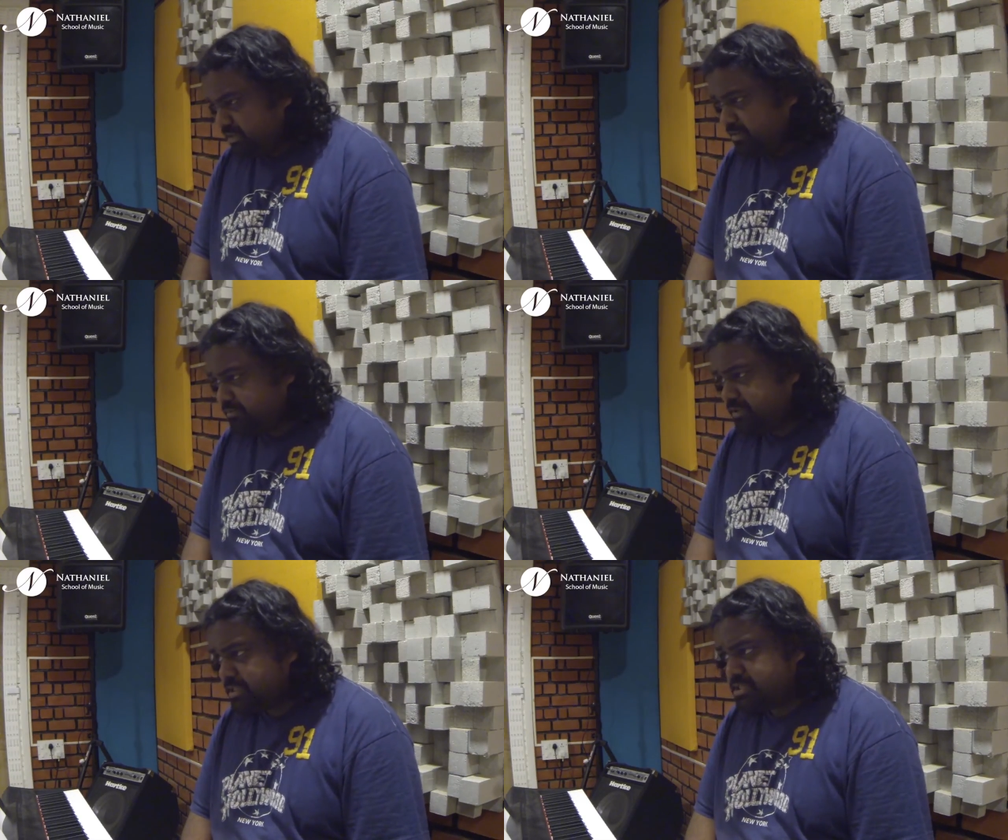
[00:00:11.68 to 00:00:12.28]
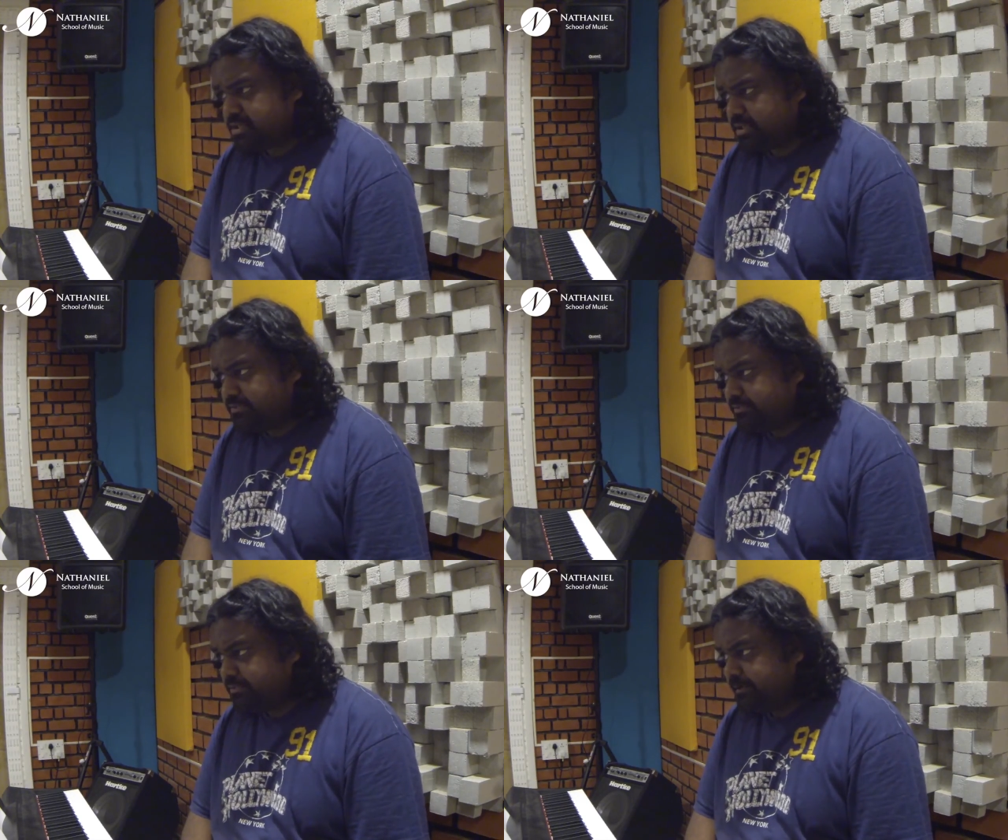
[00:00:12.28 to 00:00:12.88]
First
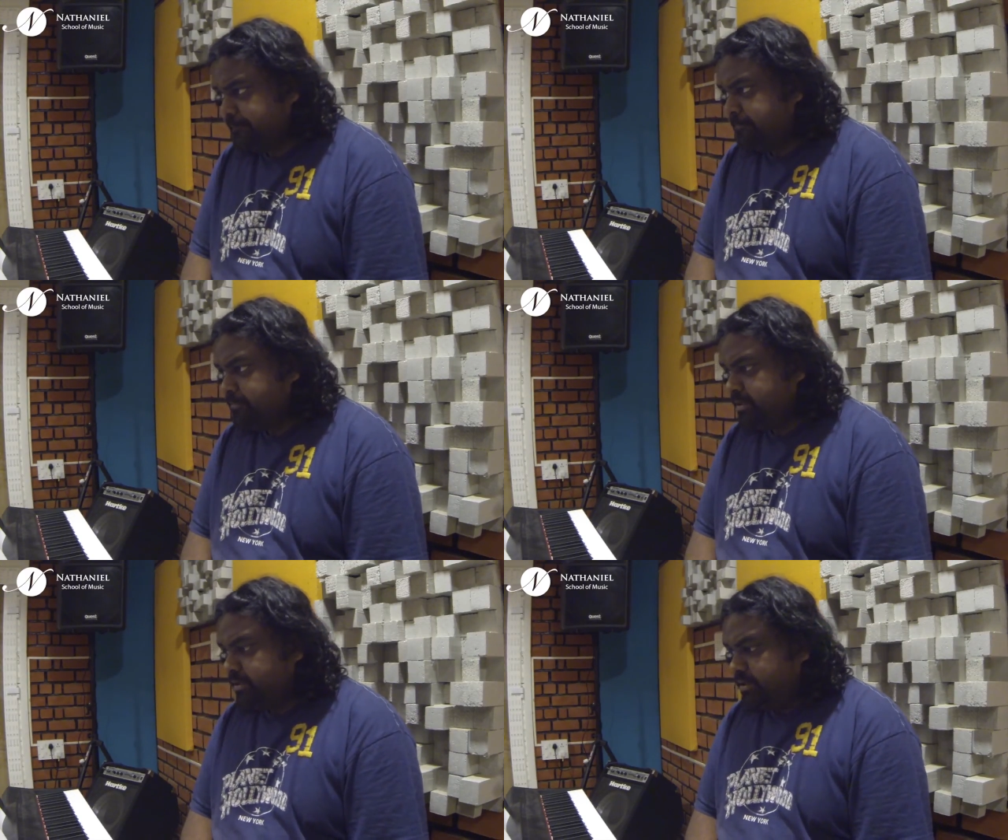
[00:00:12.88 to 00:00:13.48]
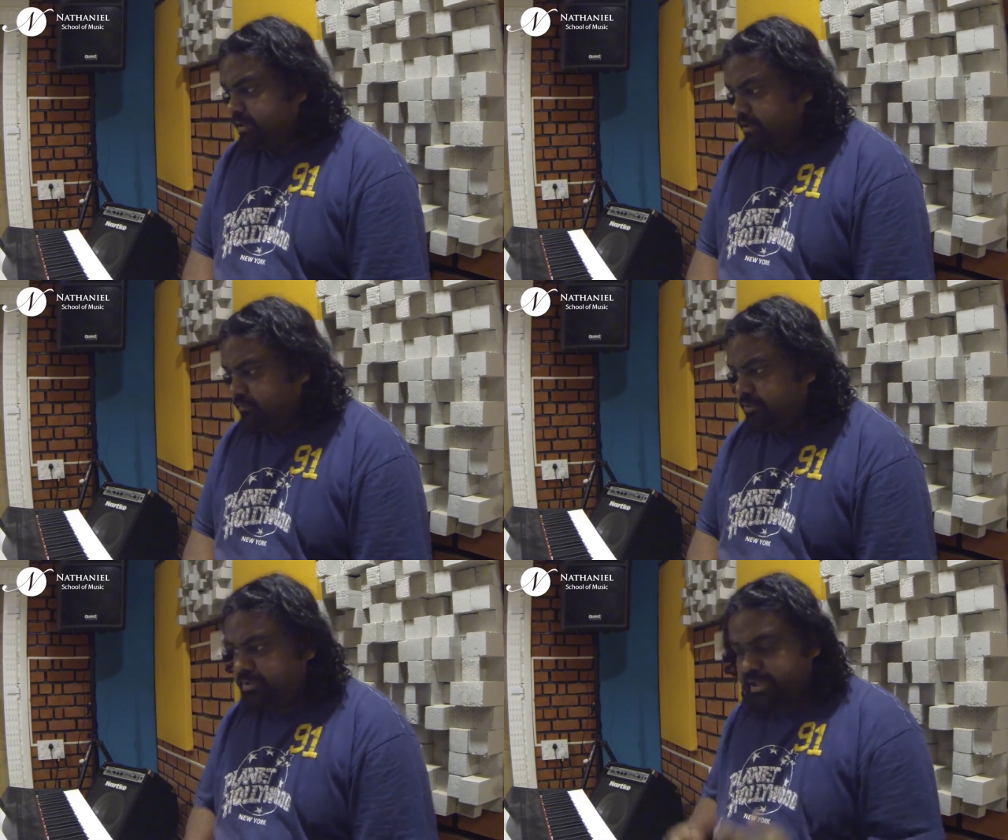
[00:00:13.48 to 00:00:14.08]
off, if
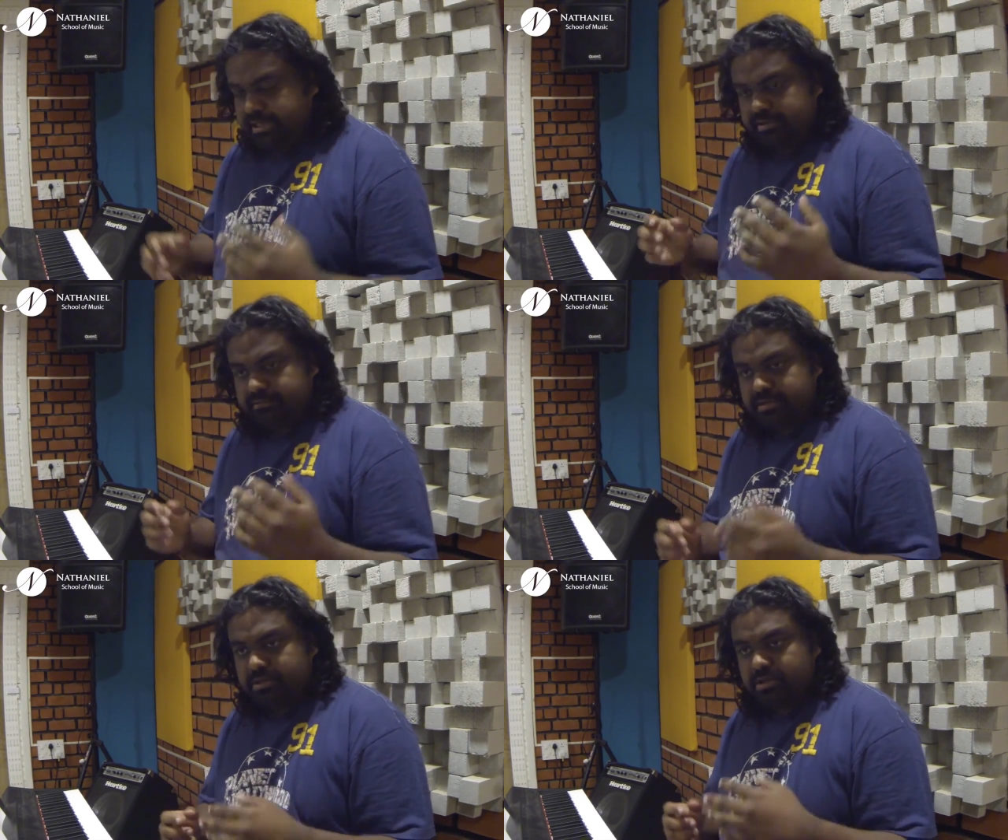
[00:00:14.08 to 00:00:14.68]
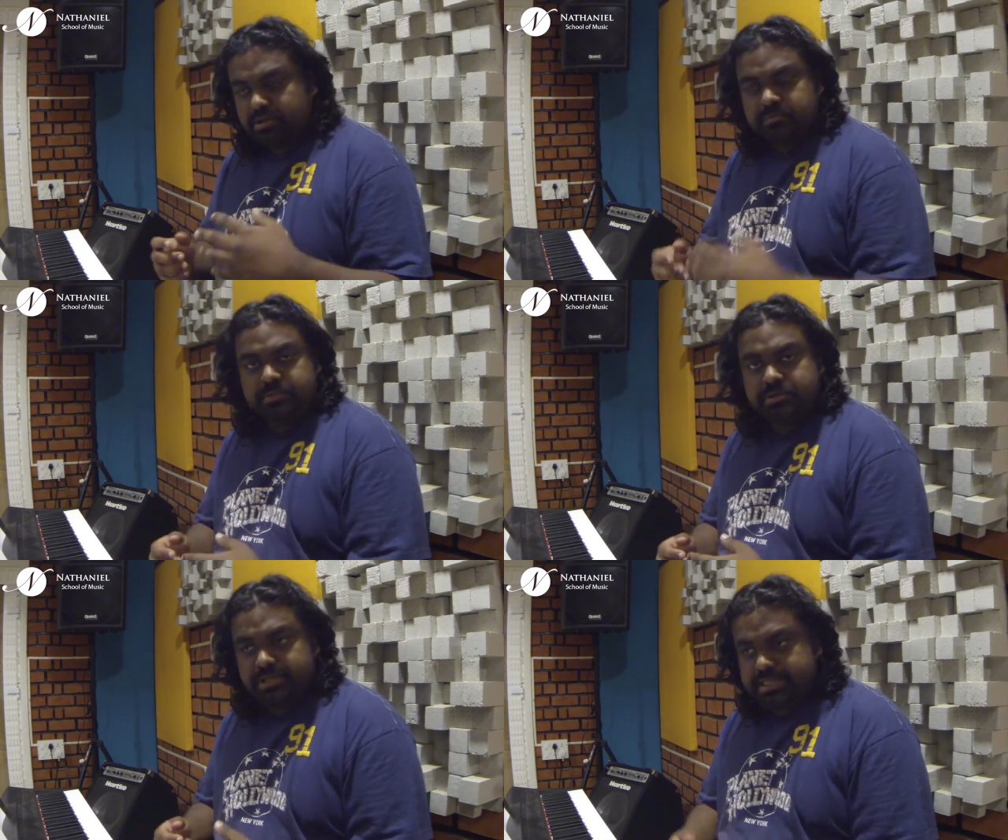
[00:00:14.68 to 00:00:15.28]
you have a chord
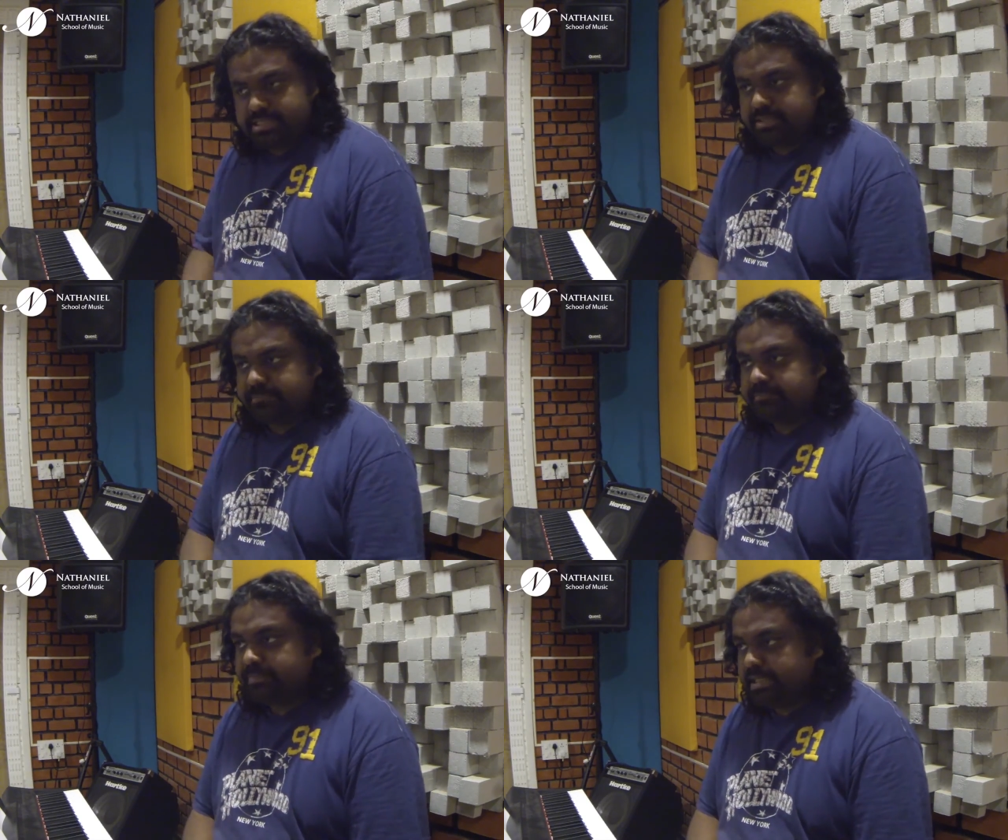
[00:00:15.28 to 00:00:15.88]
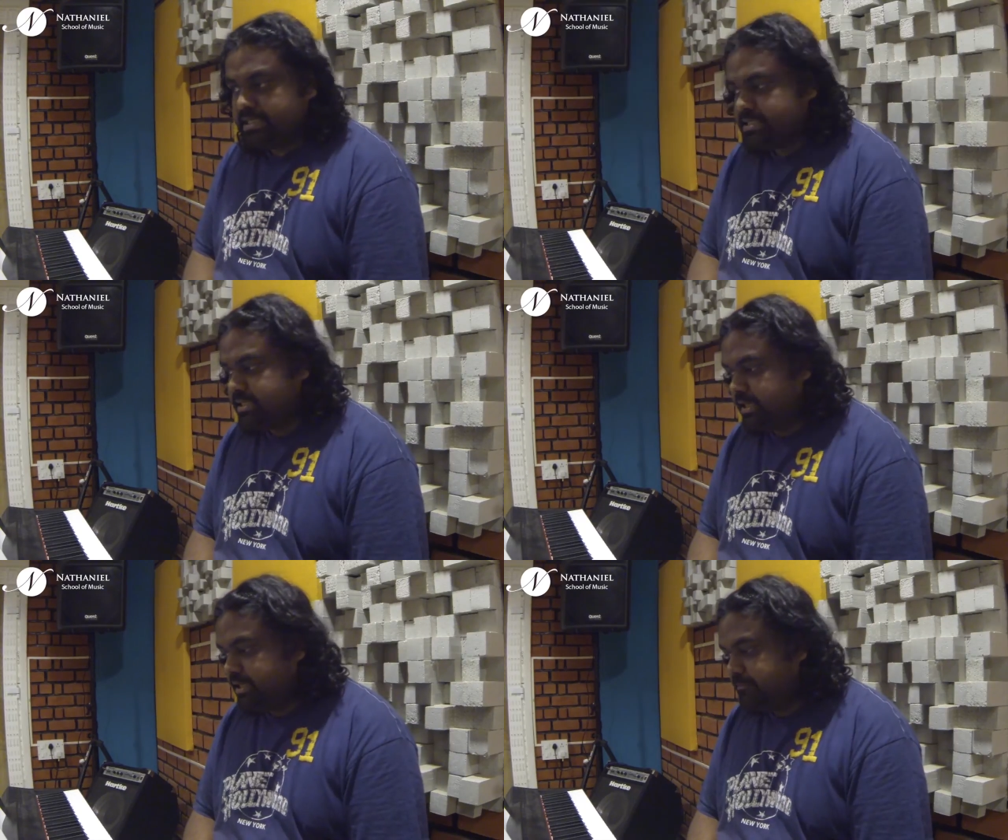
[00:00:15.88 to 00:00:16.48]
progression, let's
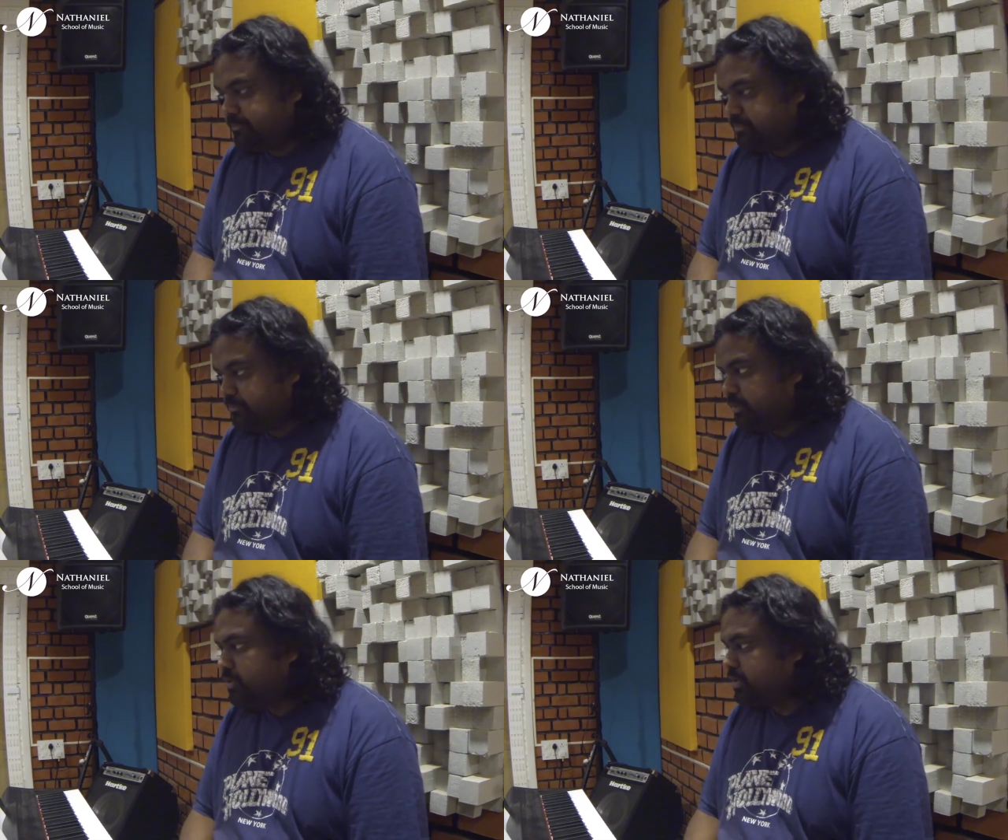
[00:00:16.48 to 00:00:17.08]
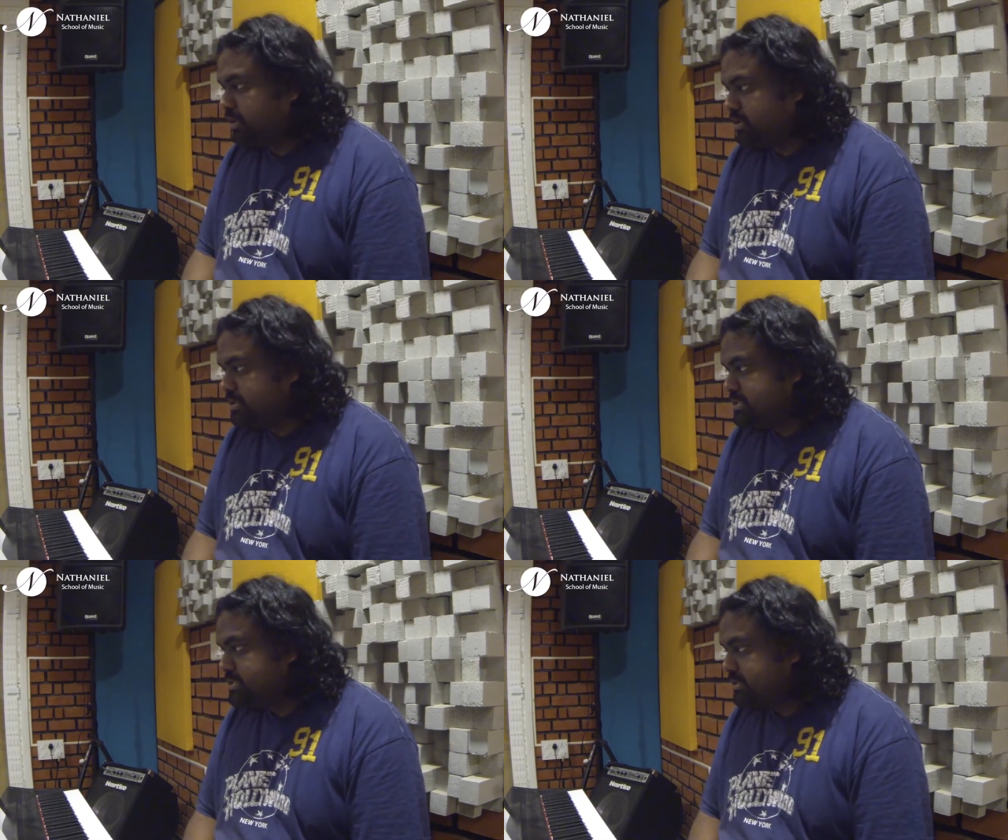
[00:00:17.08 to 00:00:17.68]
say 4
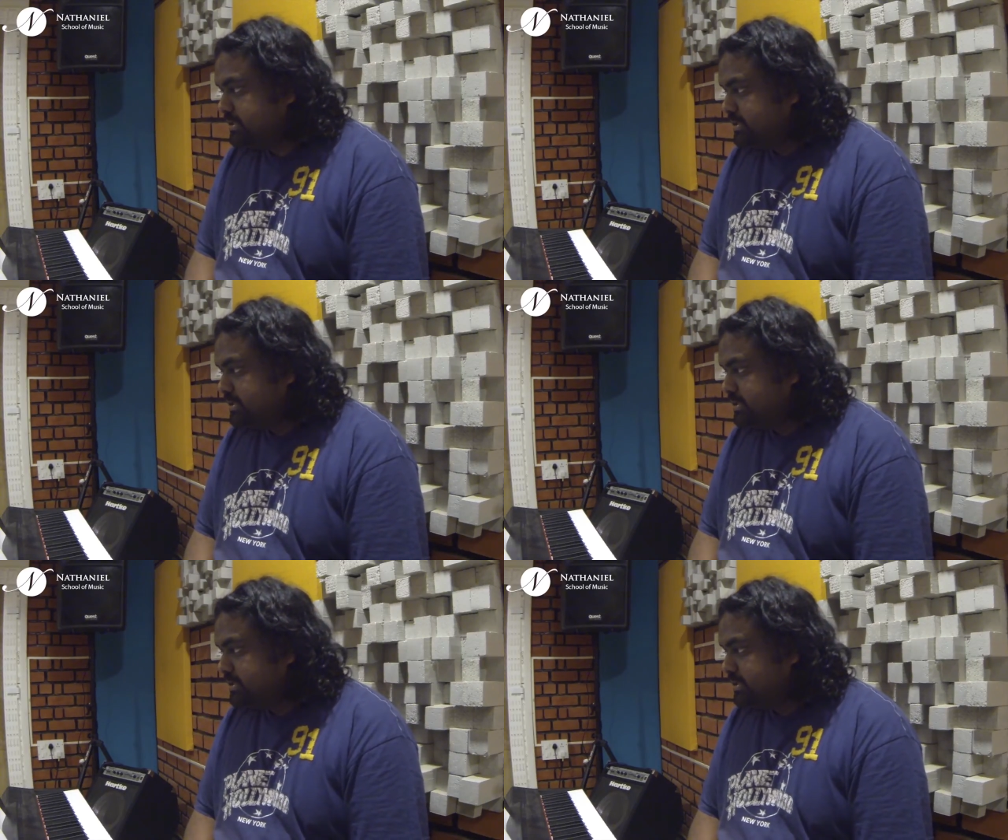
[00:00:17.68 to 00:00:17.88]
chords,